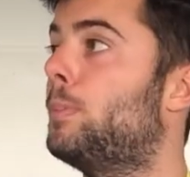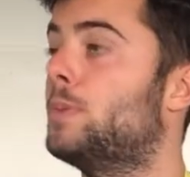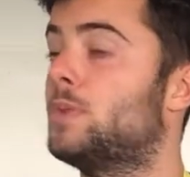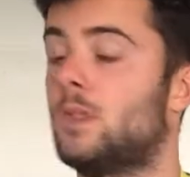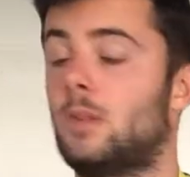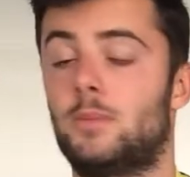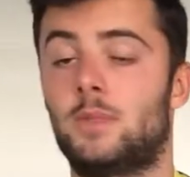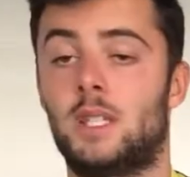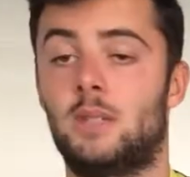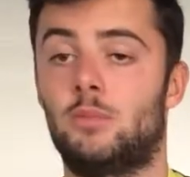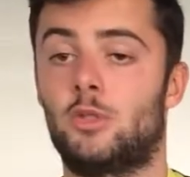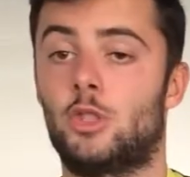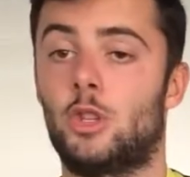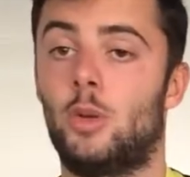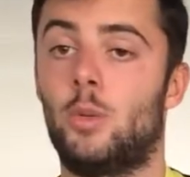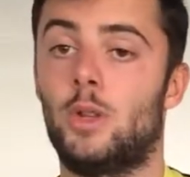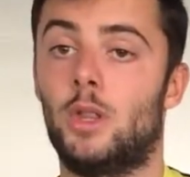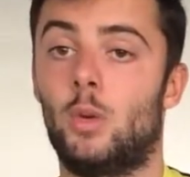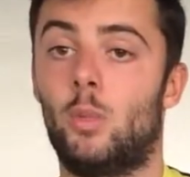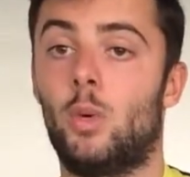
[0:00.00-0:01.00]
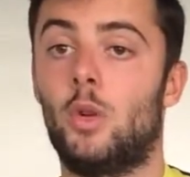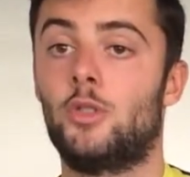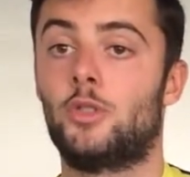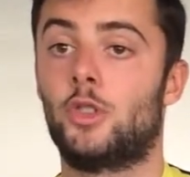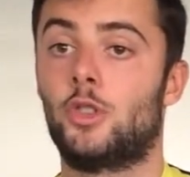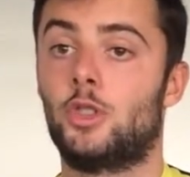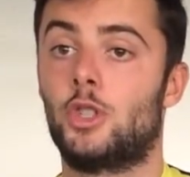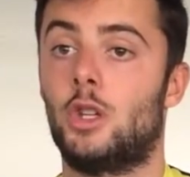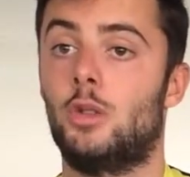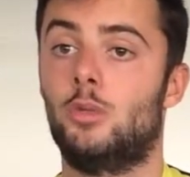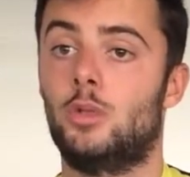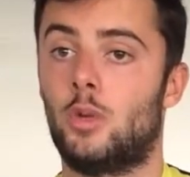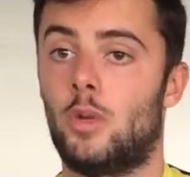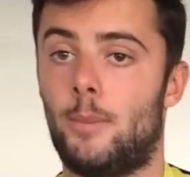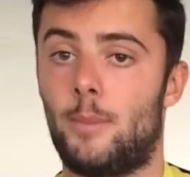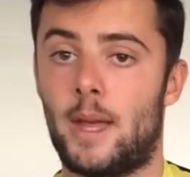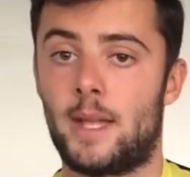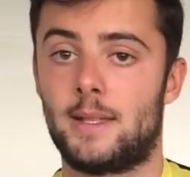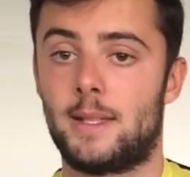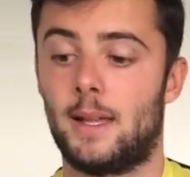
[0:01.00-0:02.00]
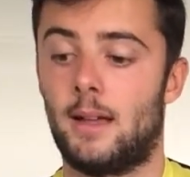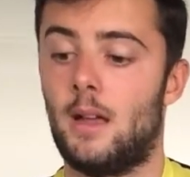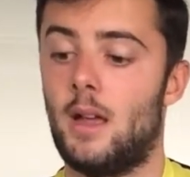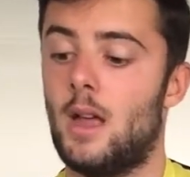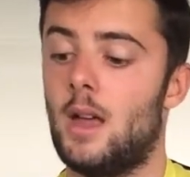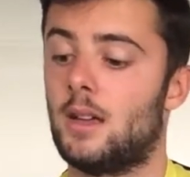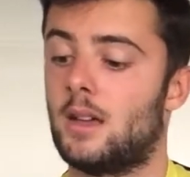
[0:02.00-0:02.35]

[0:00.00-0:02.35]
some teams do, and the ones that do it better.